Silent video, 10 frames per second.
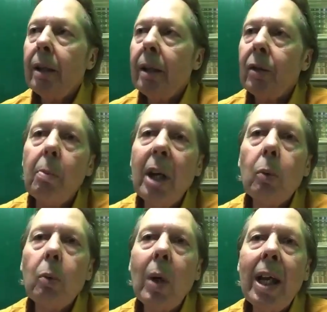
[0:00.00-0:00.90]
so many
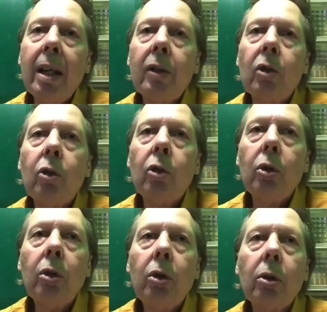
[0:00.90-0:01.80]
ways.
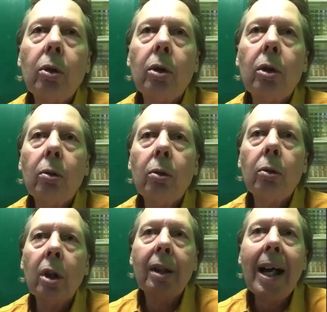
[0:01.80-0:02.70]
You
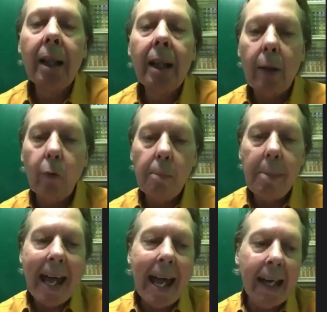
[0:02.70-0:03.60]
could kind of give
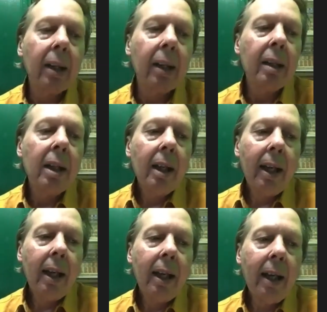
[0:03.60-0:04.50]
back.
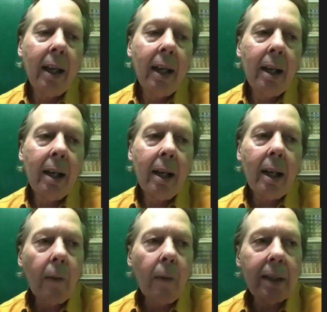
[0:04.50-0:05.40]
And I
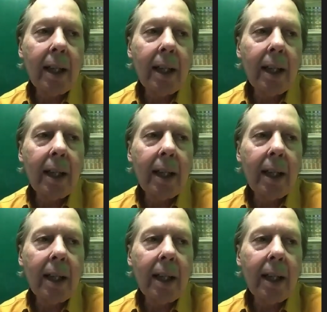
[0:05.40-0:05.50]
think